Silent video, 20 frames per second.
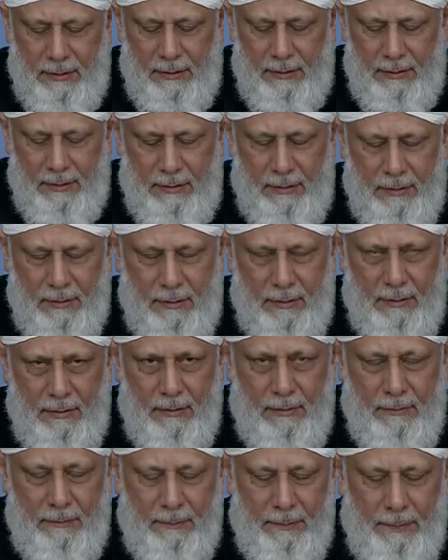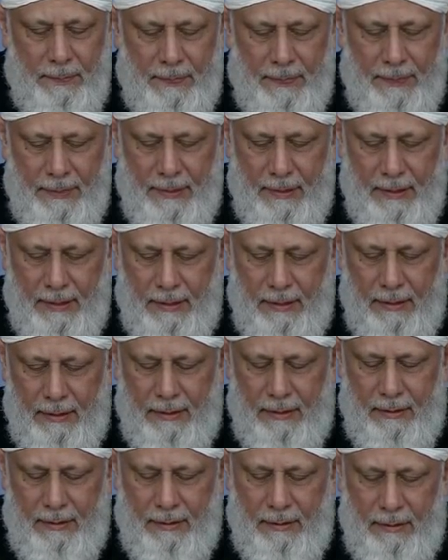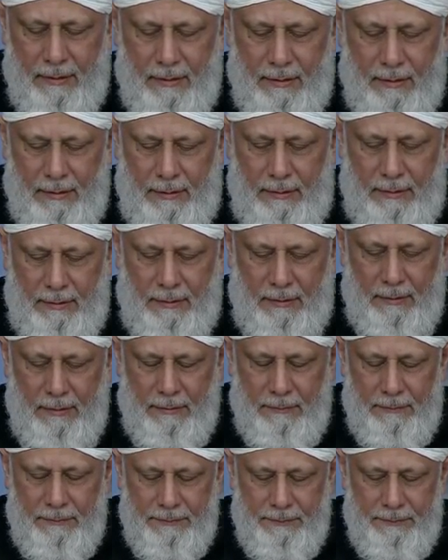uh, with a pious intention, then every satisfaction is there.